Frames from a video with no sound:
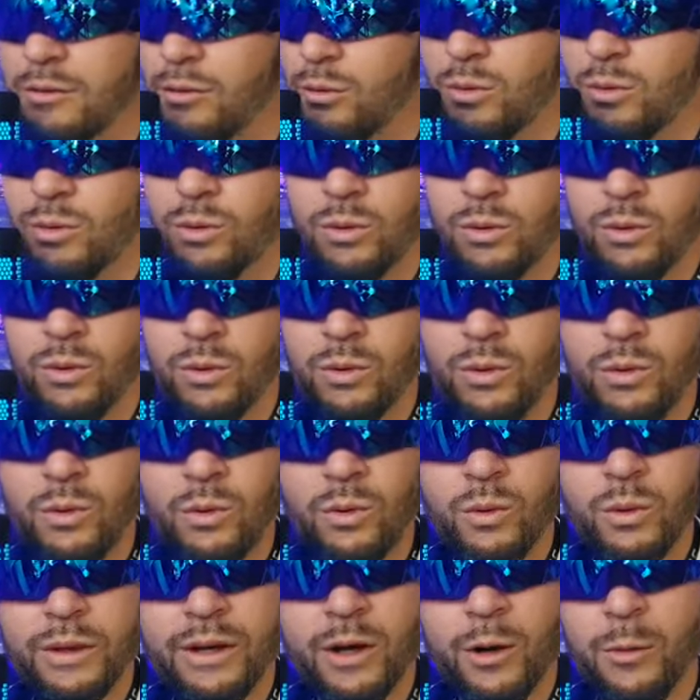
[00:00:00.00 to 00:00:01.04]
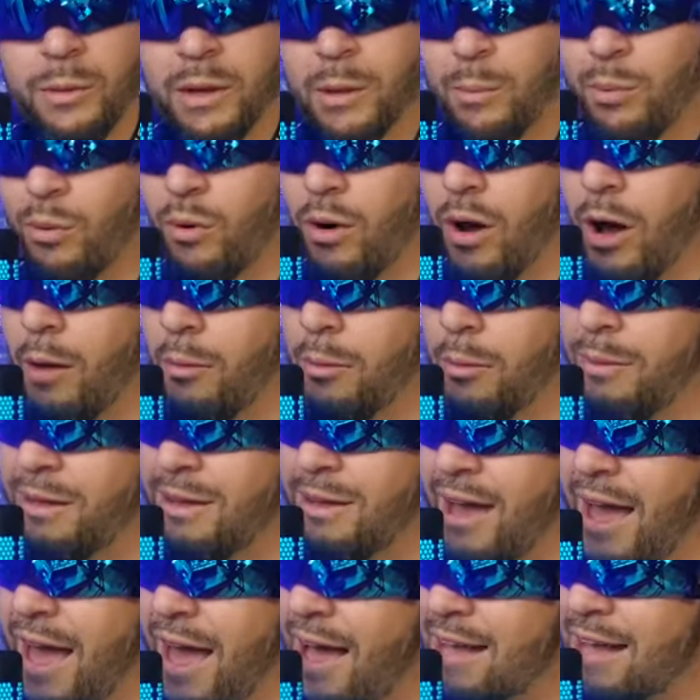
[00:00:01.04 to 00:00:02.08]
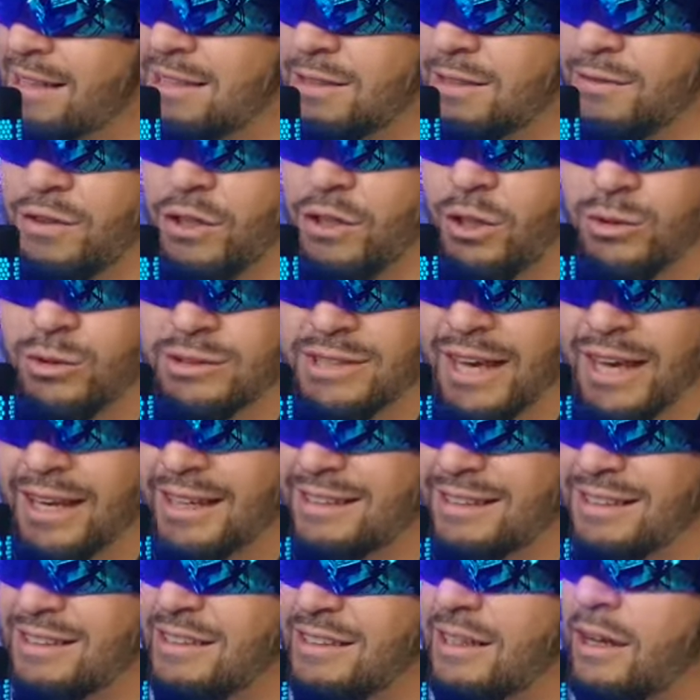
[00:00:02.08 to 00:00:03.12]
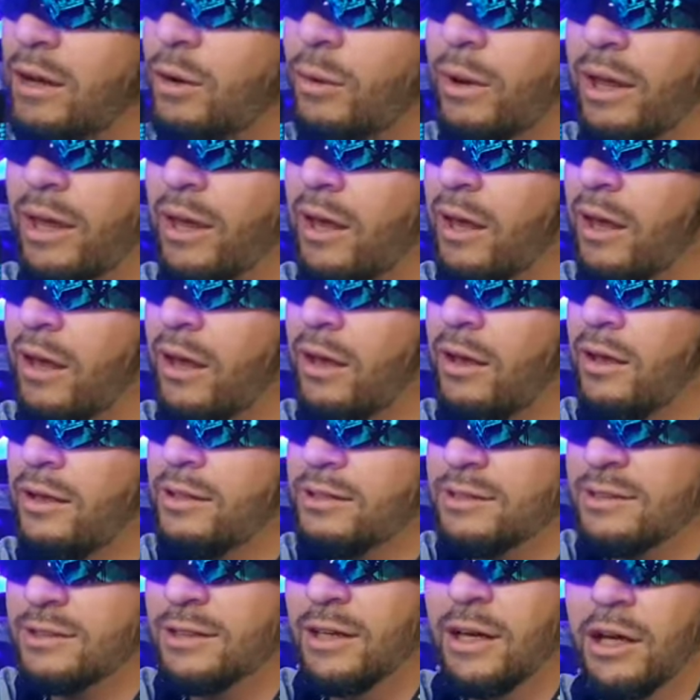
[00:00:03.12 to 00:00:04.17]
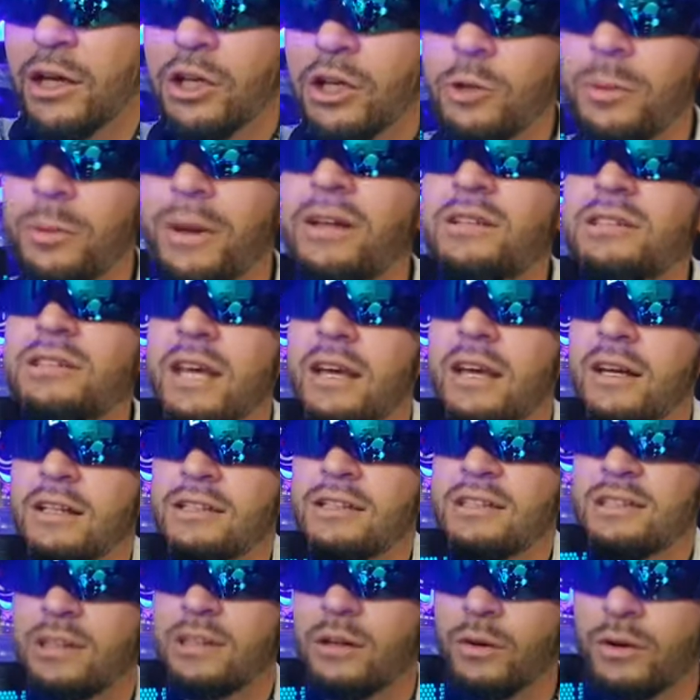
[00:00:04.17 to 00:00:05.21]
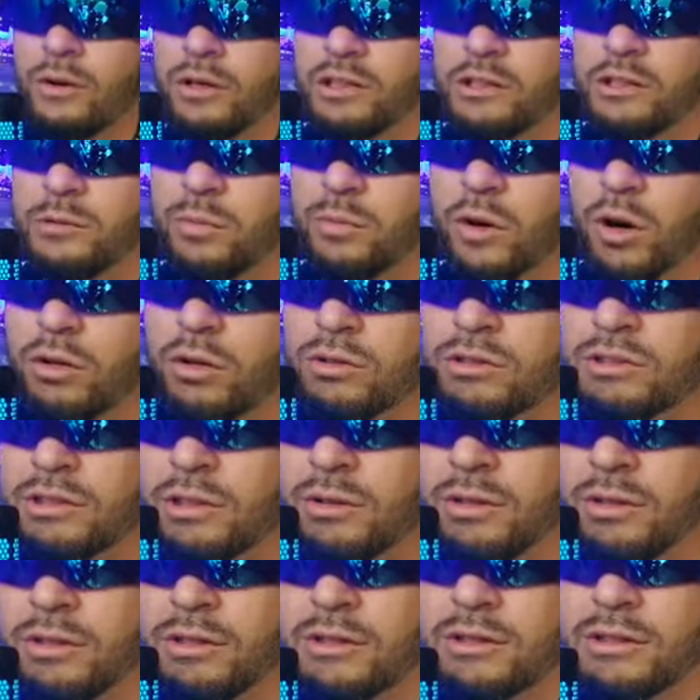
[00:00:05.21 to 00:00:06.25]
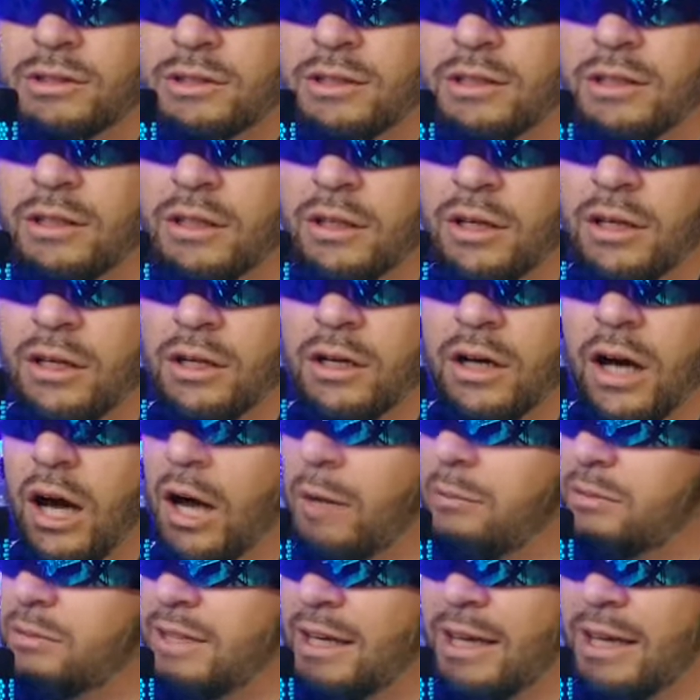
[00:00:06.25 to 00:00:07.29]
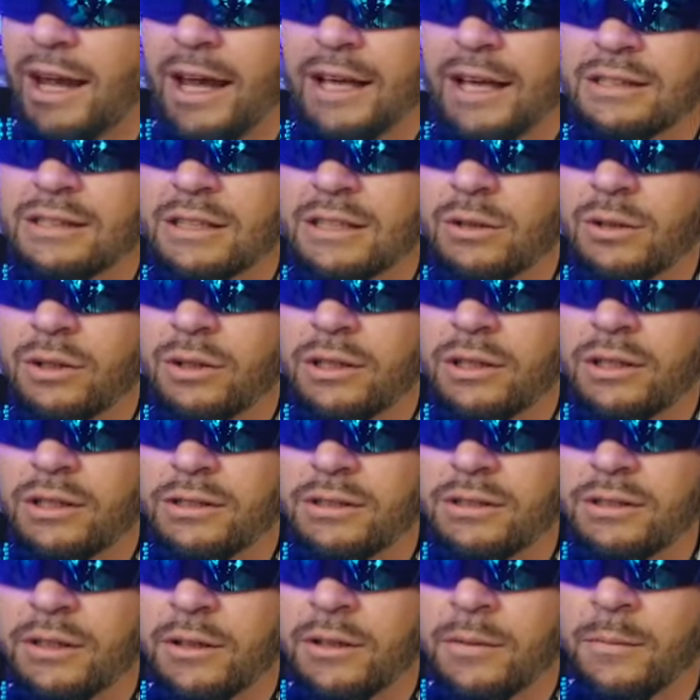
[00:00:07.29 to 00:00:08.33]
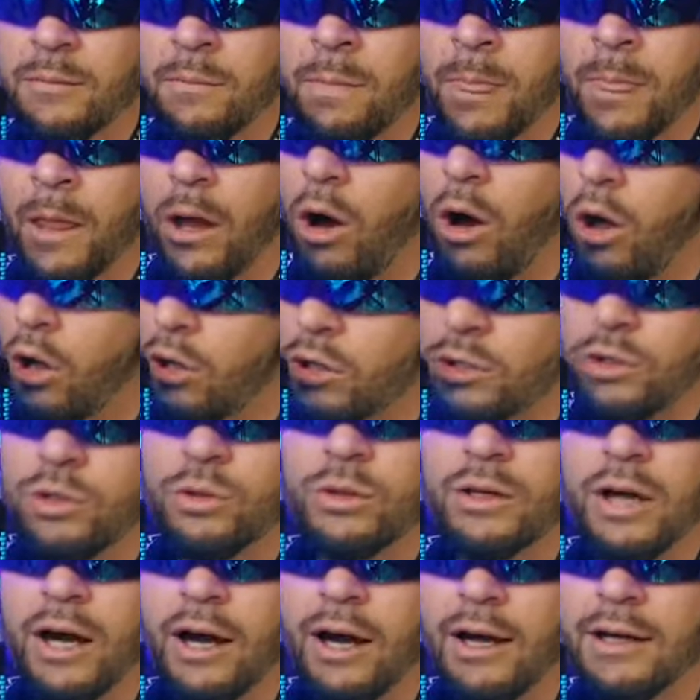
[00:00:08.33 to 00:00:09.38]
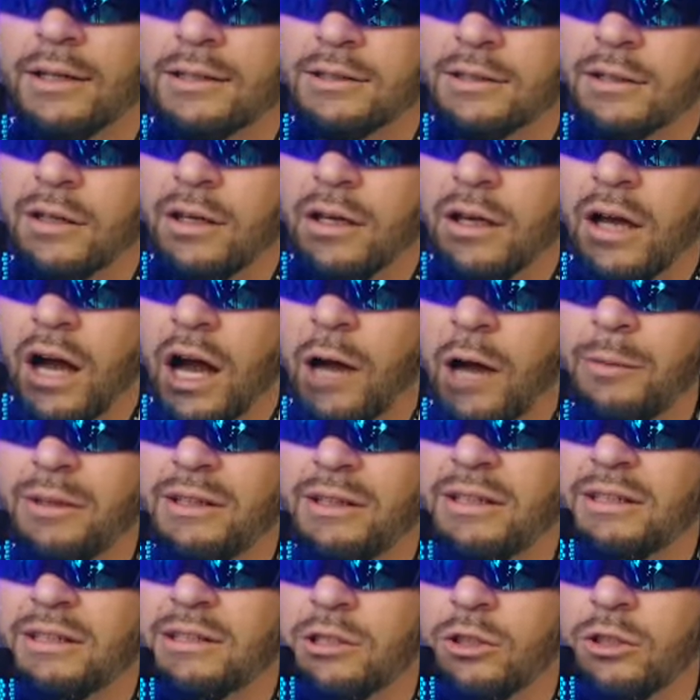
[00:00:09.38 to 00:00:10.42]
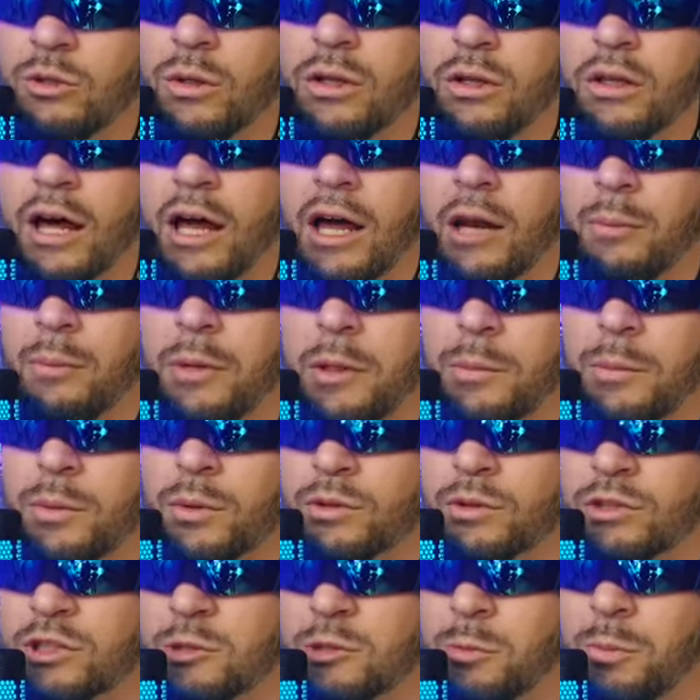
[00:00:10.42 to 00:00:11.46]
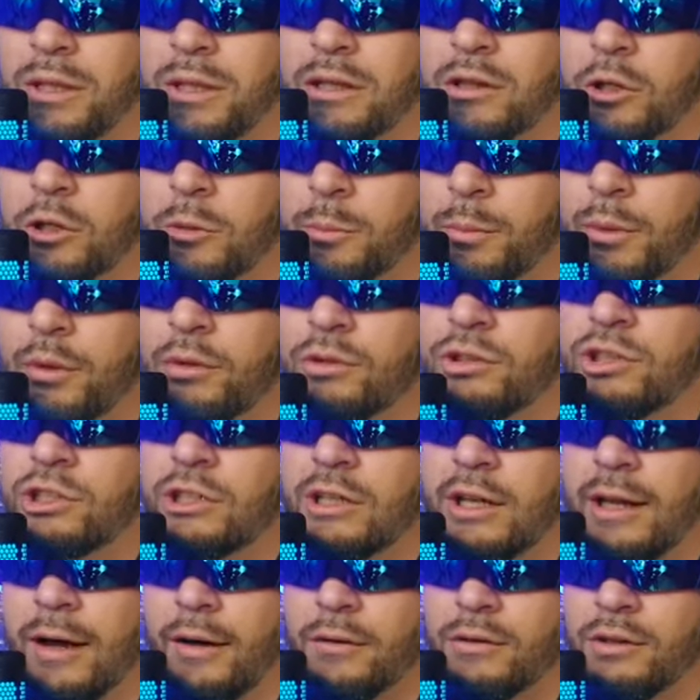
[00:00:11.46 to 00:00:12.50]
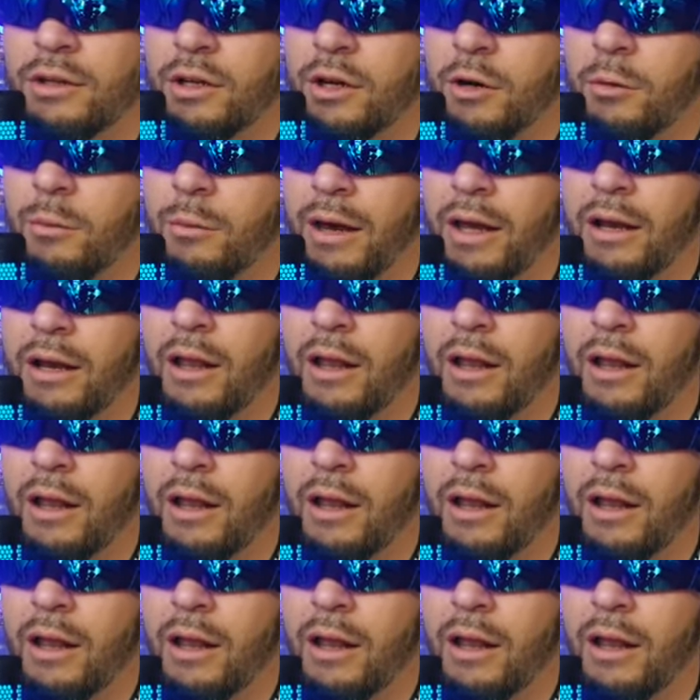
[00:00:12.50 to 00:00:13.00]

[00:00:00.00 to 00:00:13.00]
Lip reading: Ooh, we're going to be a problem, yes, if you don't take us serious. You better take us serious, bro. Seriously. I'm dead ass serious. All of you guys. I be listening to a lot of people spit their bullshit out there, man.